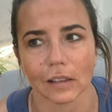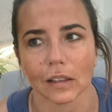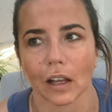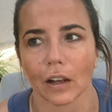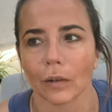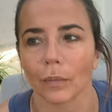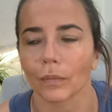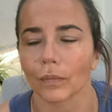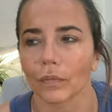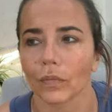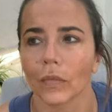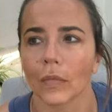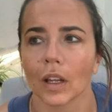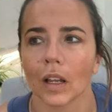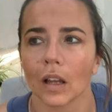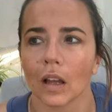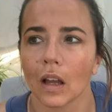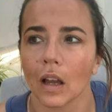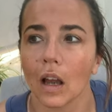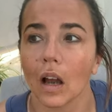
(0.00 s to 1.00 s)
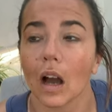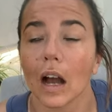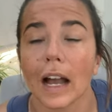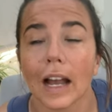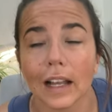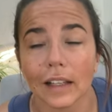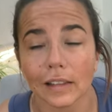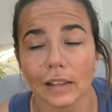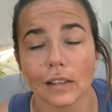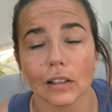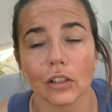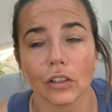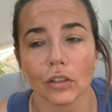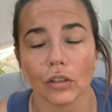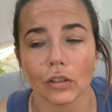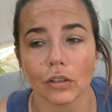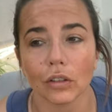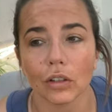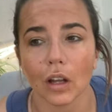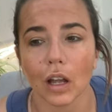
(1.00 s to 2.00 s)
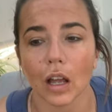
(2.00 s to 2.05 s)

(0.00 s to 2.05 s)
So I had a look,